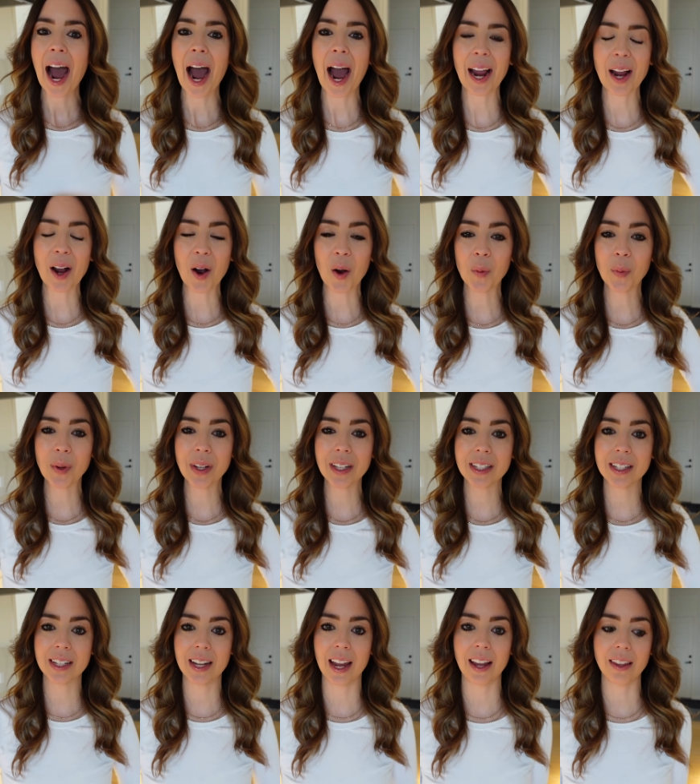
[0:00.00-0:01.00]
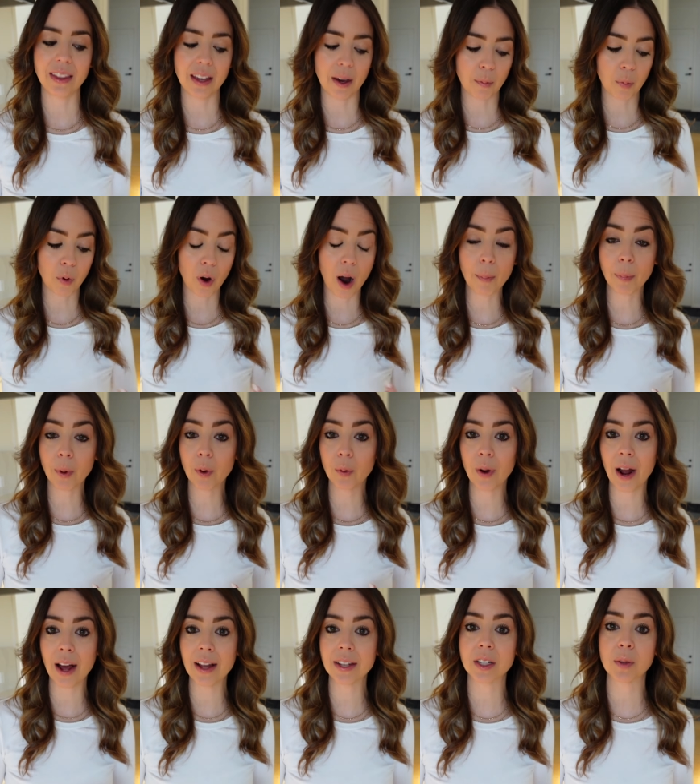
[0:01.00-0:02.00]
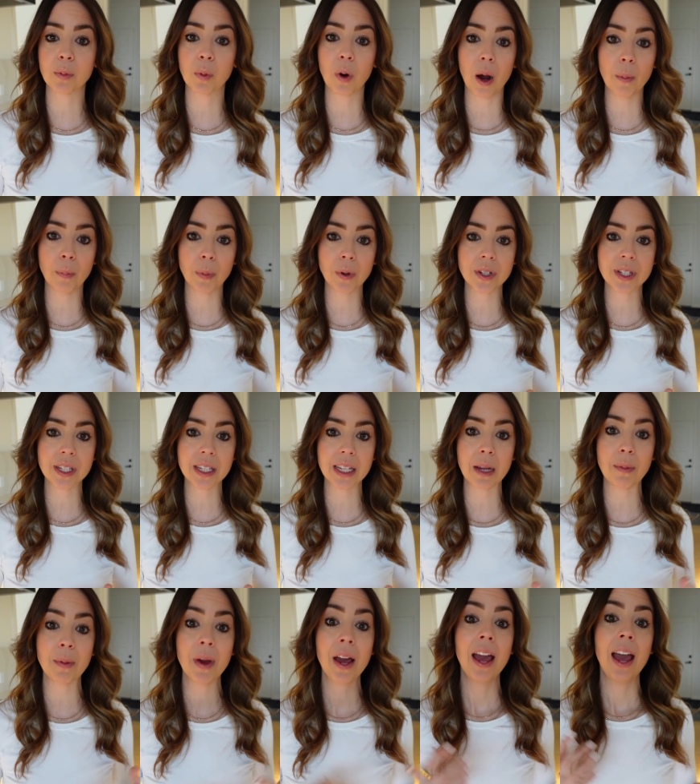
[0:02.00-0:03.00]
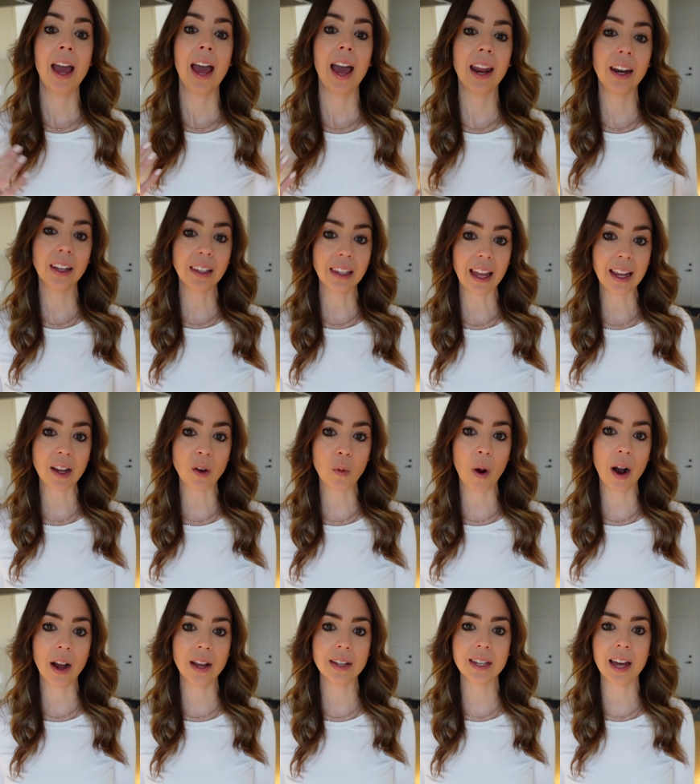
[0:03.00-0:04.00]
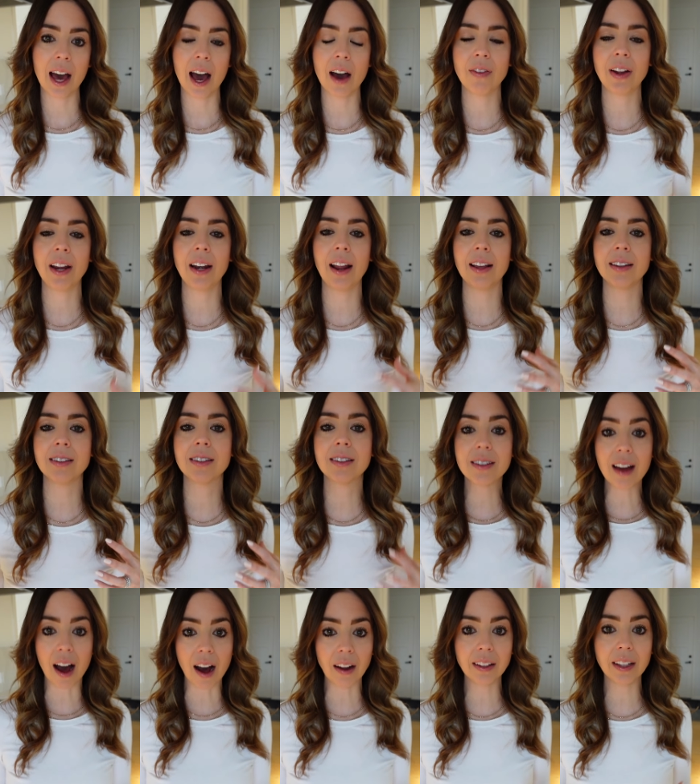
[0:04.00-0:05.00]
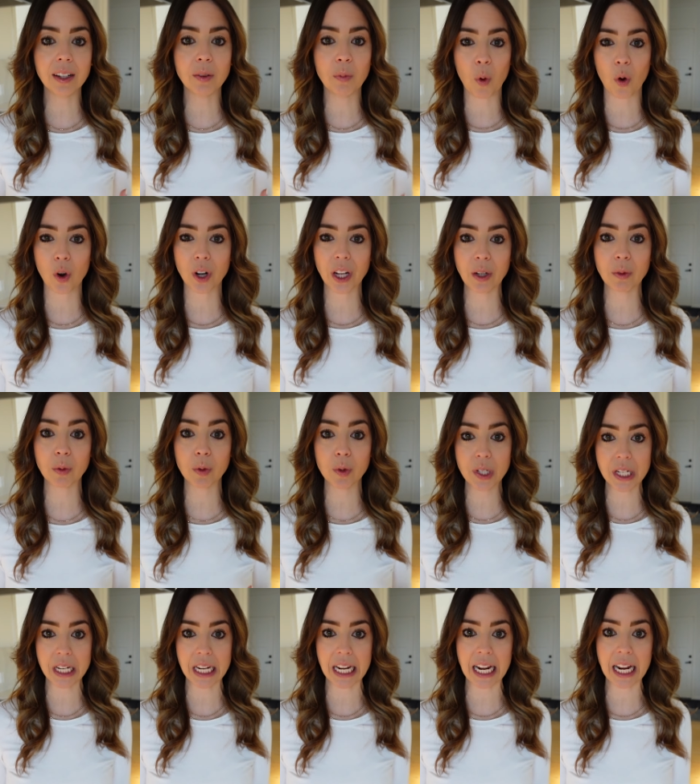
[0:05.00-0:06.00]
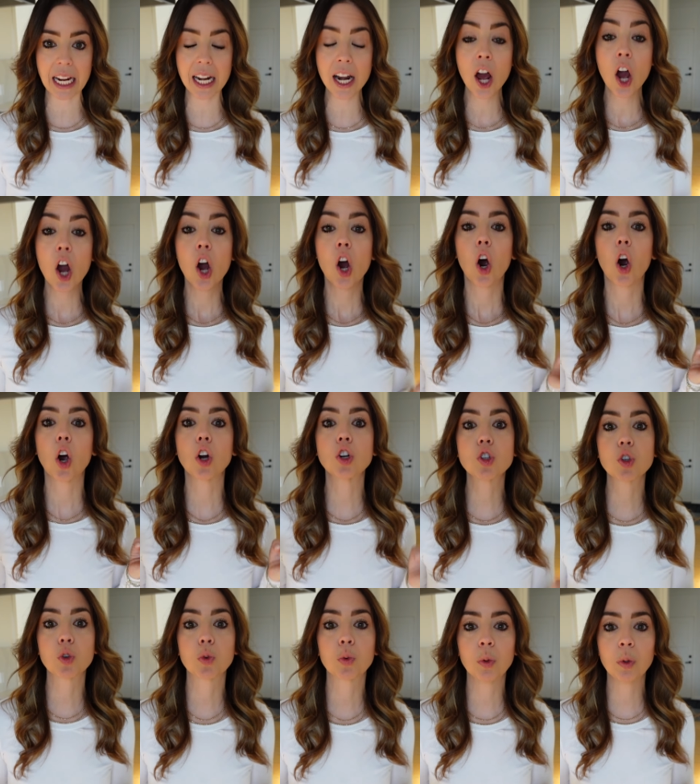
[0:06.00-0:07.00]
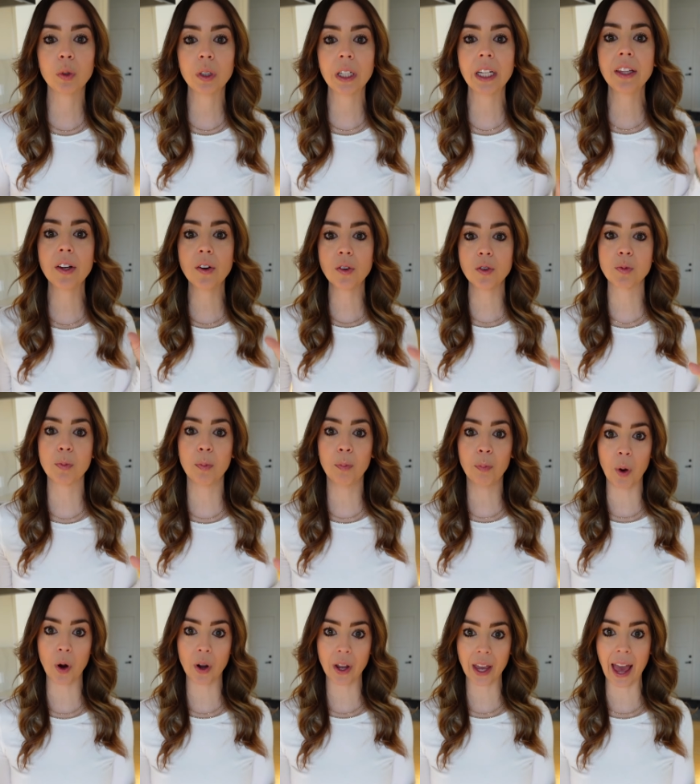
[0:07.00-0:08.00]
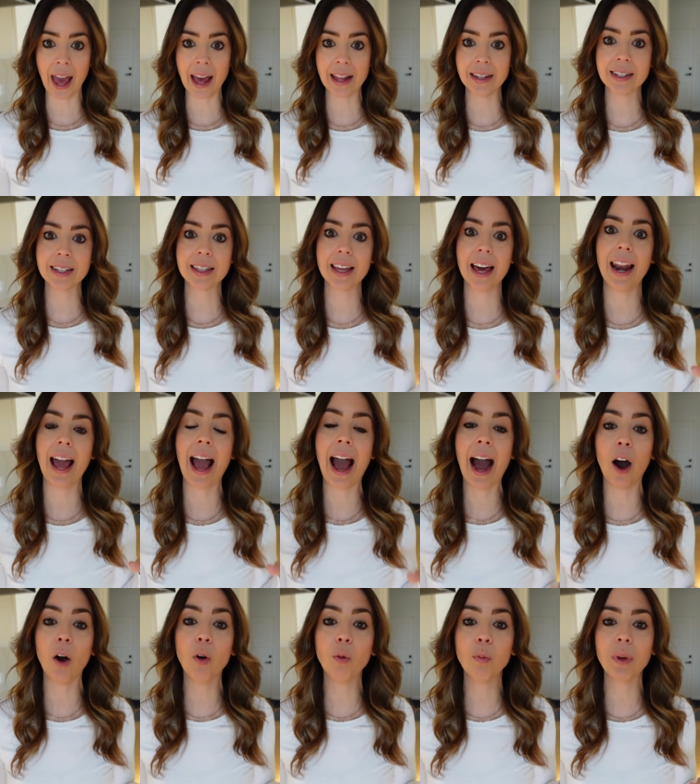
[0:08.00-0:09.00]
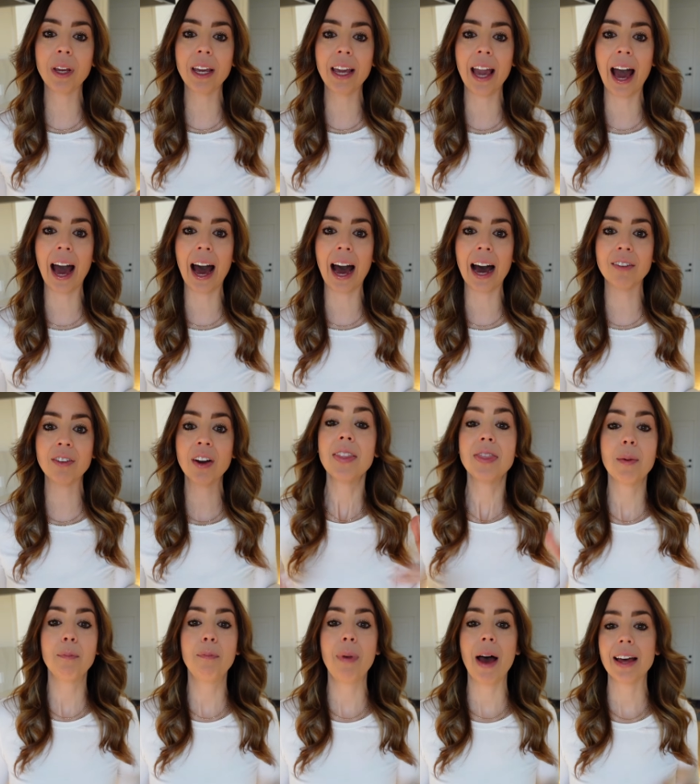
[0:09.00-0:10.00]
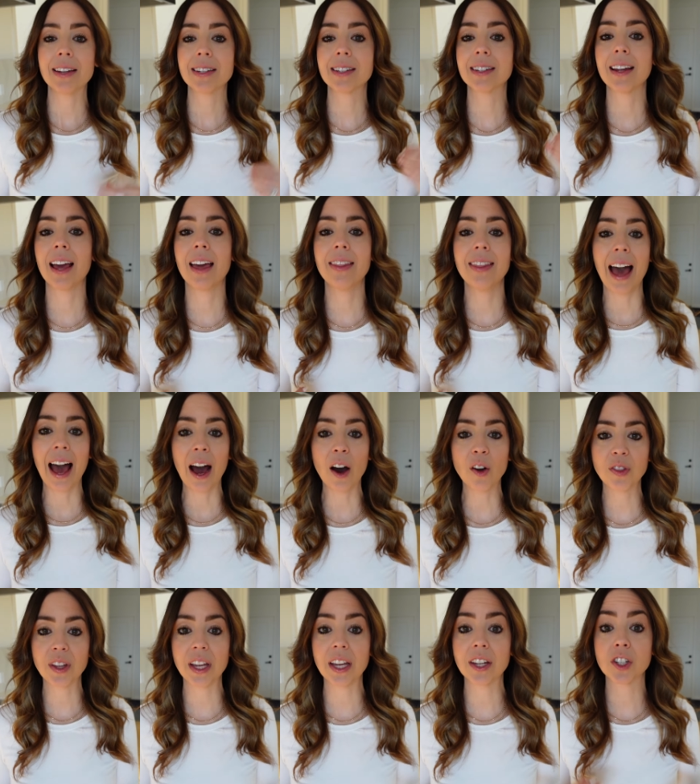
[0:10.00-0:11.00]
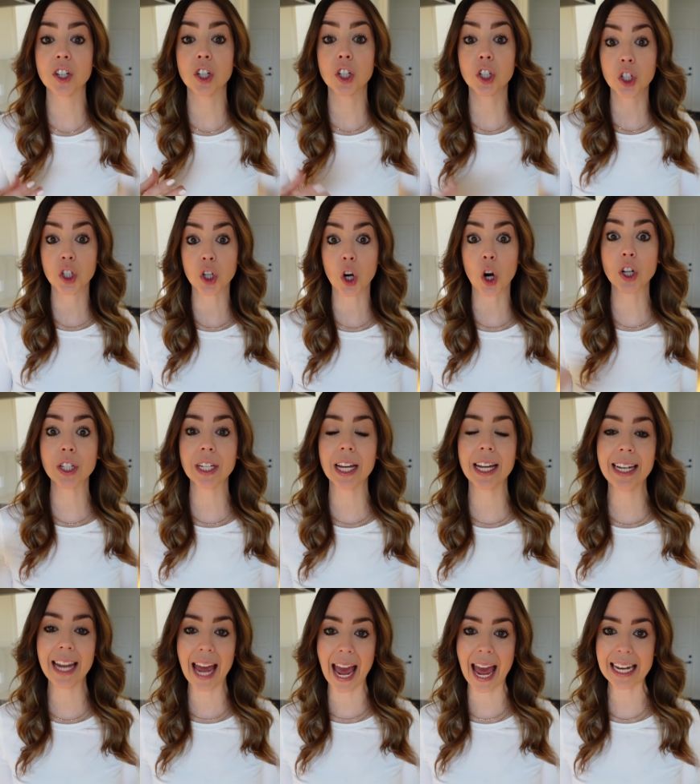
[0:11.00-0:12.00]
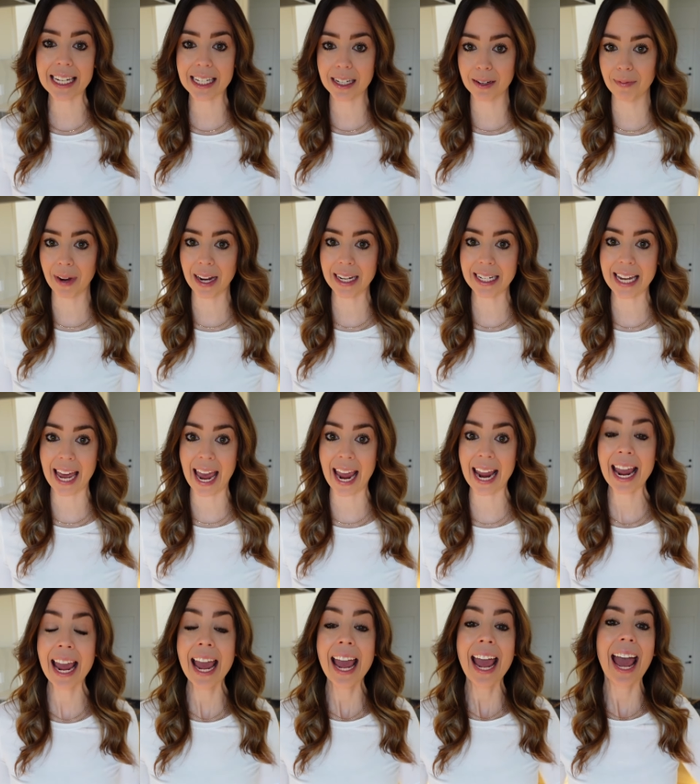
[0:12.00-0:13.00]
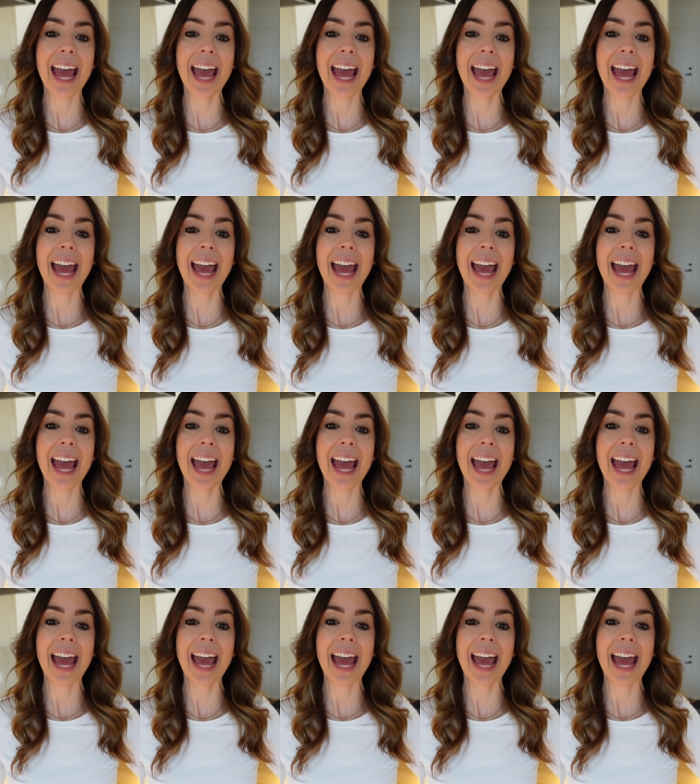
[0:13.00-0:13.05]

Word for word: I always say that proper rest, proper sleep, and likewise having a solid morning routine are truly those bookends that help me have the best and the healthiest start and end to my day.